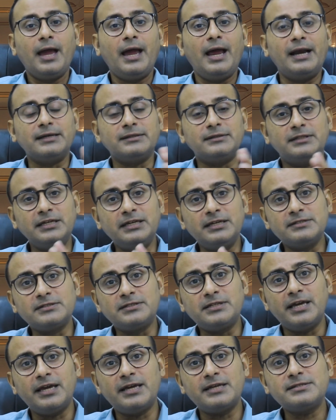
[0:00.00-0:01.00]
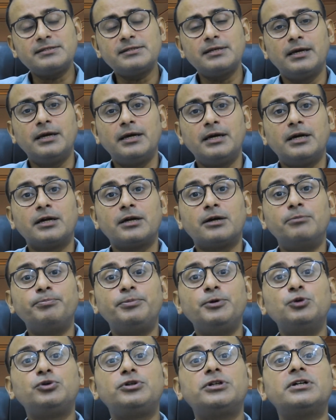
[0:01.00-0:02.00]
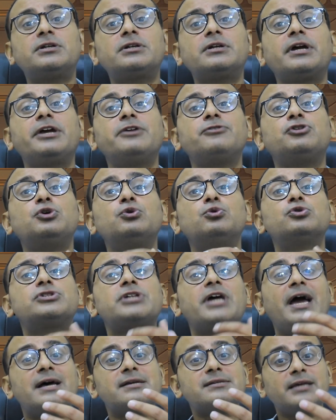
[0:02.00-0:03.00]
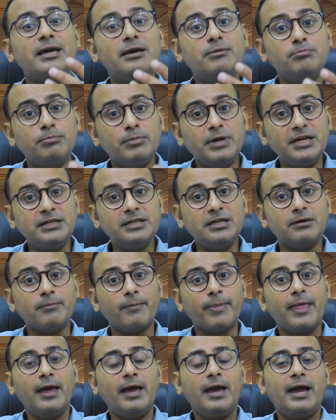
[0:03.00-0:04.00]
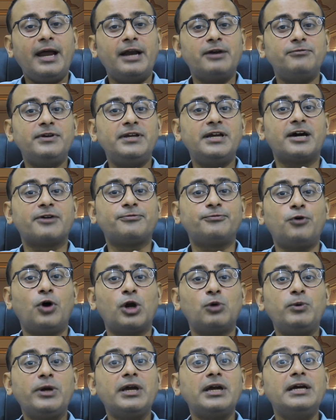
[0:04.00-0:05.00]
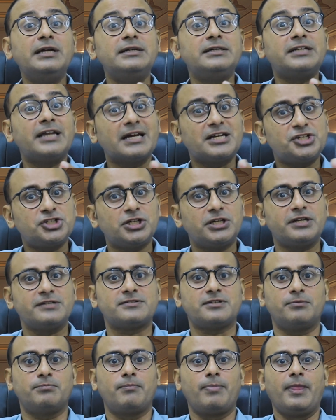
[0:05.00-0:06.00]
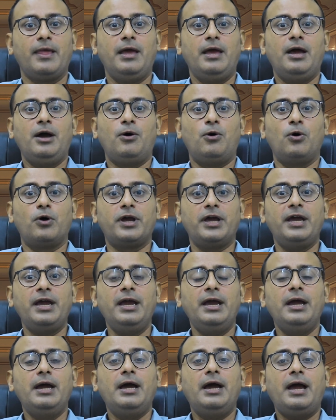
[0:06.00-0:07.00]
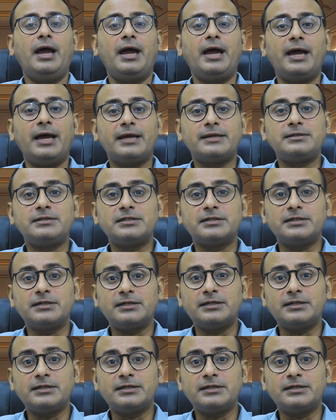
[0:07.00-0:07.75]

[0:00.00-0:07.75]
And these days, computer is used as a medium, and we are following interactionism. Okay, and